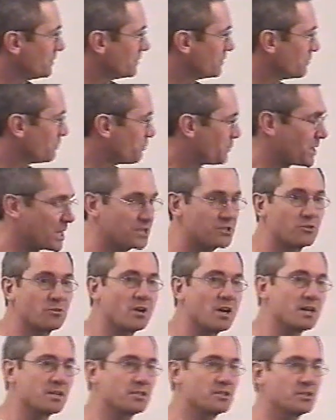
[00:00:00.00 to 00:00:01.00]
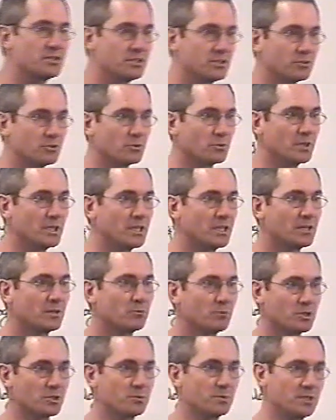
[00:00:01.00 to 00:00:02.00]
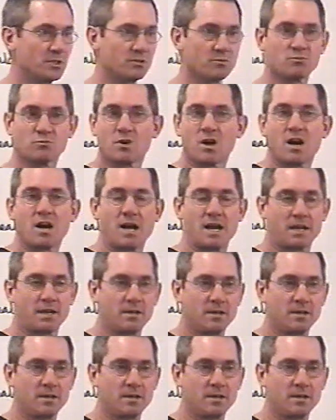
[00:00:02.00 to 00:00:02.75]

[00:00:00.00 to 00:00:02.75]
Petros in Greek, which means rock,